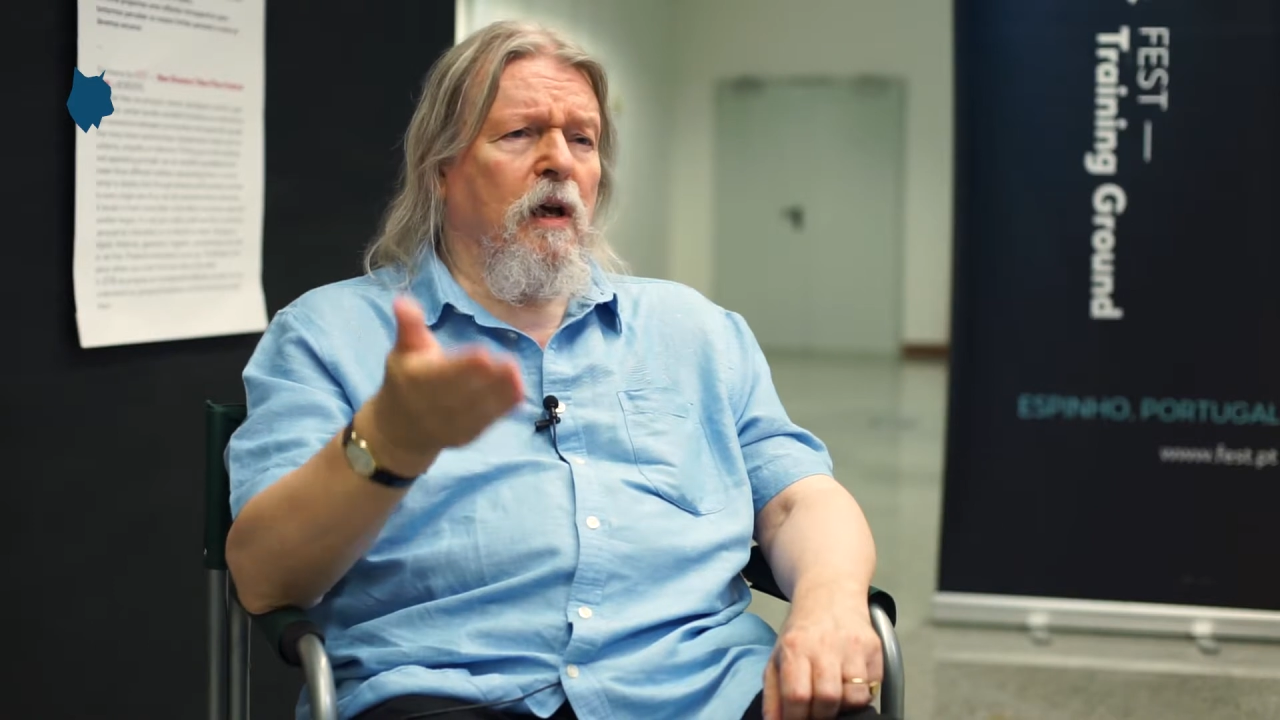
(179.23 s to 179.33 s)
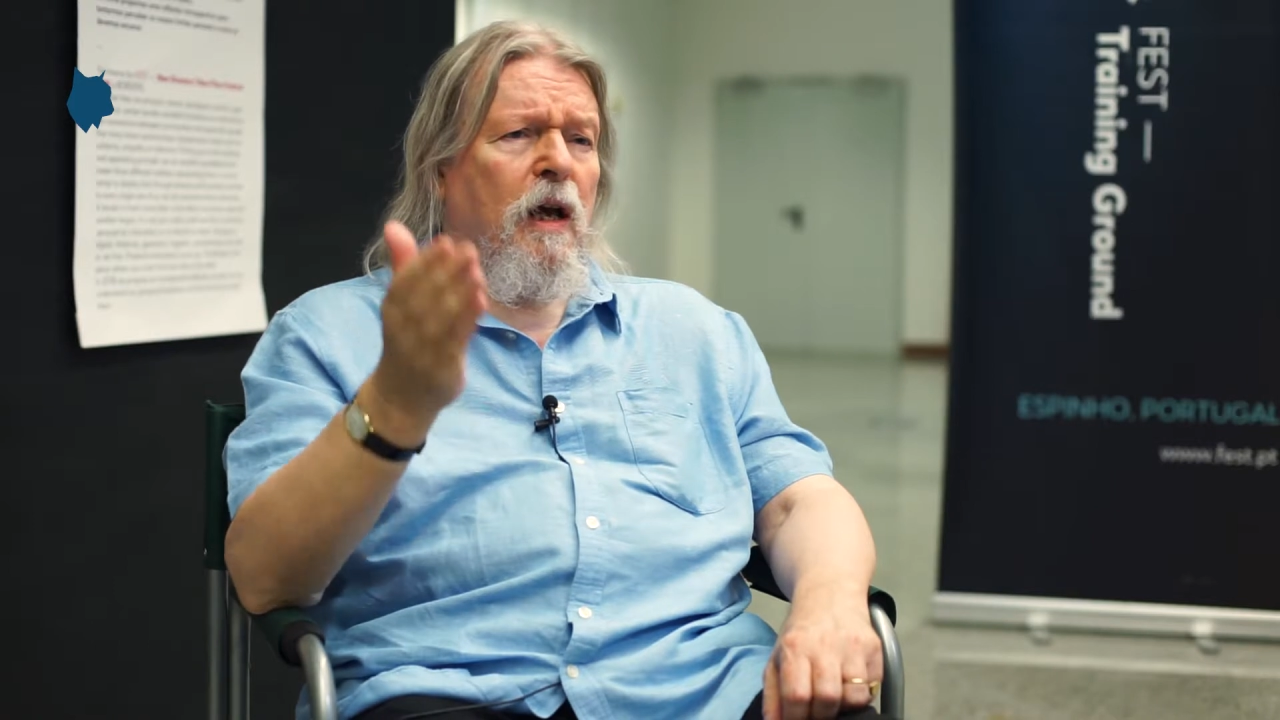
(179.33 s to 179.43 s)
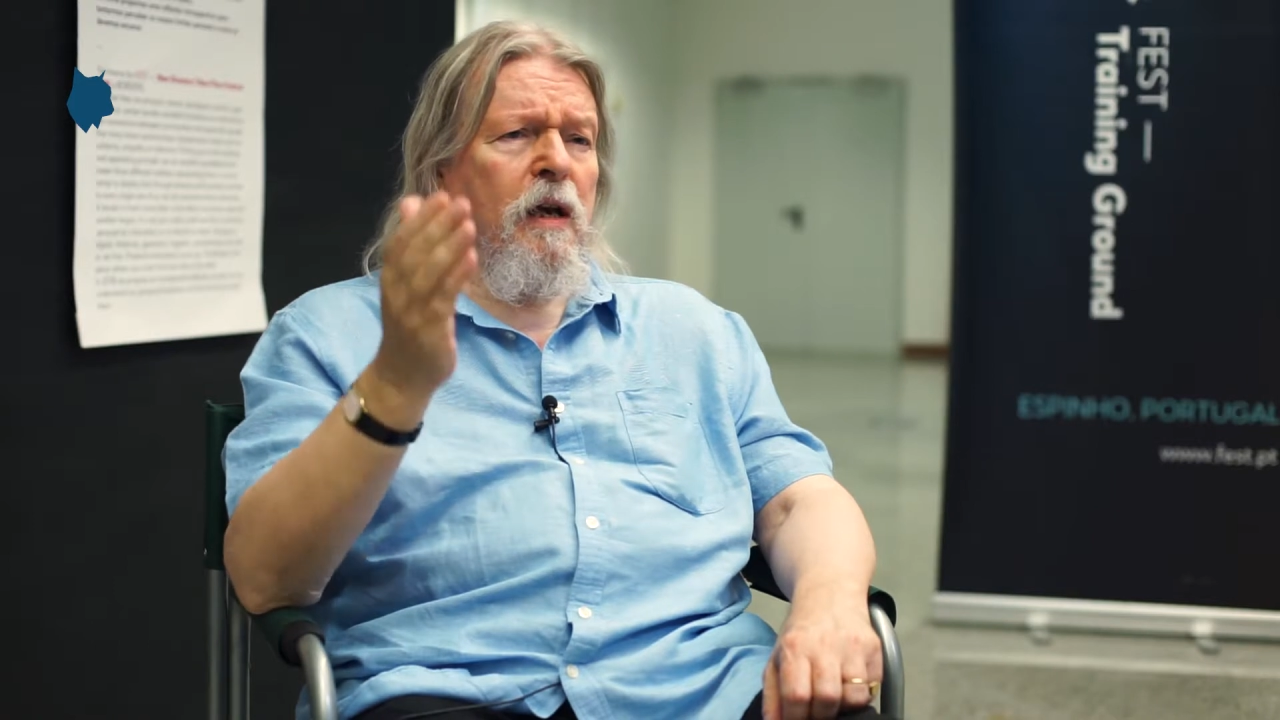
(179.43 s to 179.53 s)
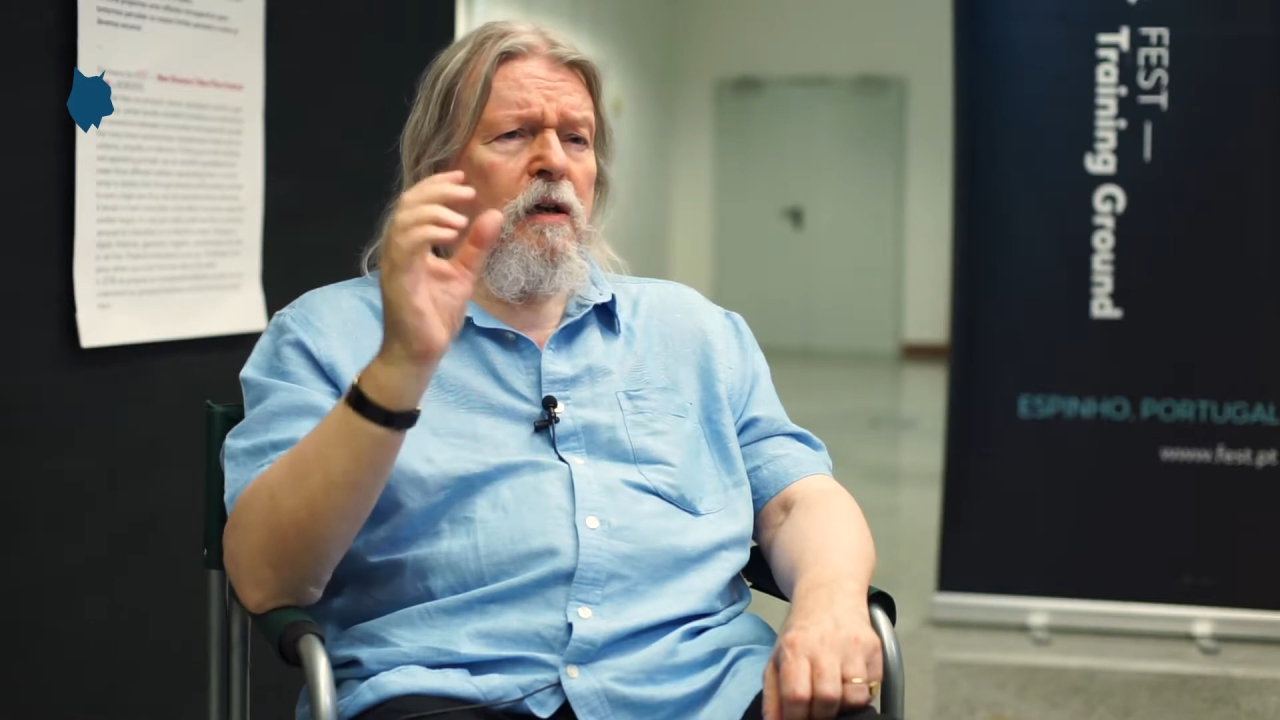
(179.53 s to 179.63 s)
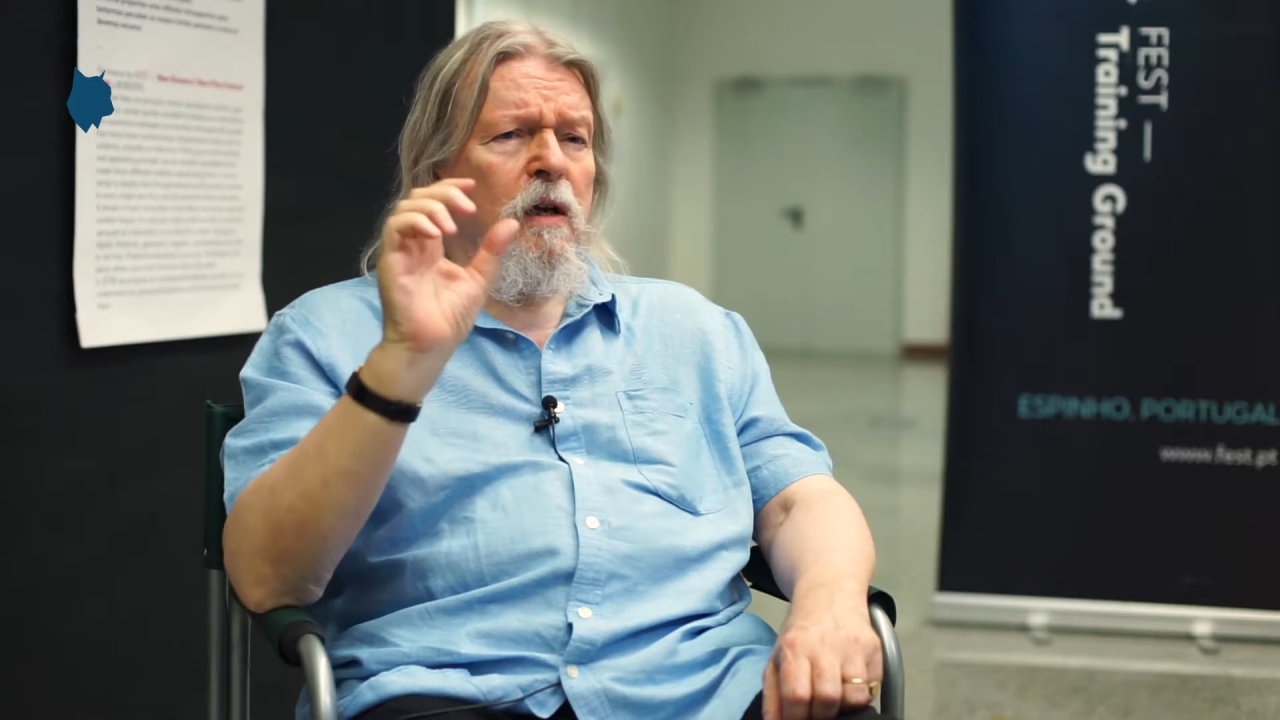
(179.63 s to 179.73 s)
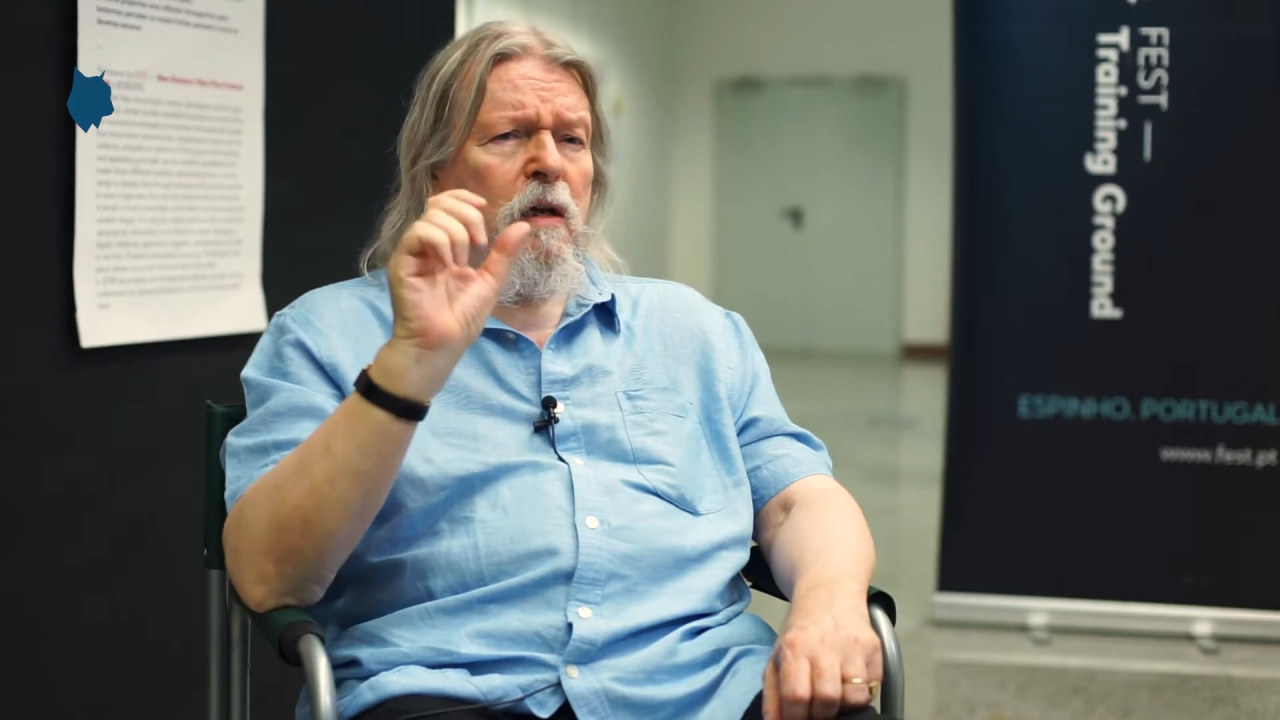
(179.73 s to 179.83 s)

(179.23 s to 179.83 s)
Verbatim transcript: and